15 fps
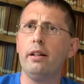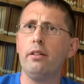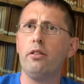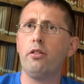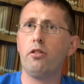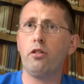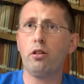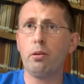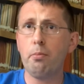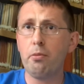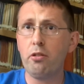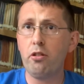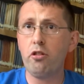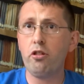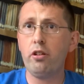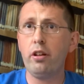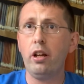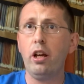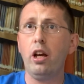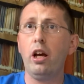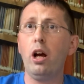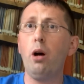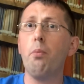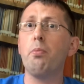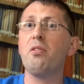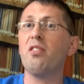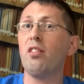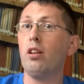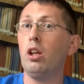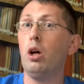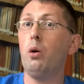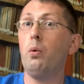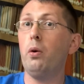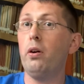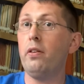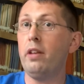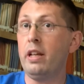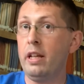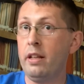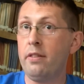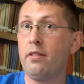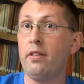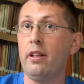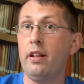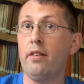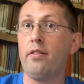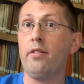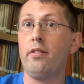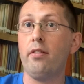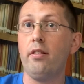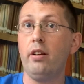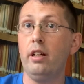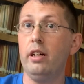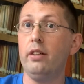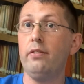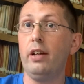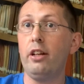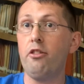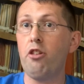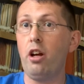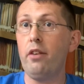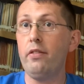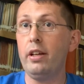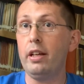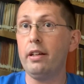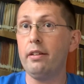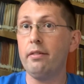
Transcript: circumcision helps lower the incidence of HIV.